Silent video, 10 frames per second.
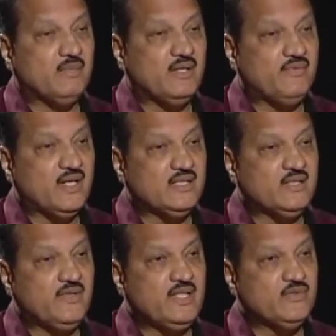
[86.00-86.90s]
My
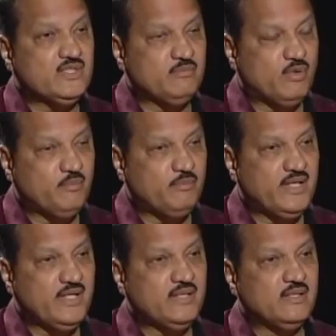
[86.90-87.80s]
father, when he was in Bombay,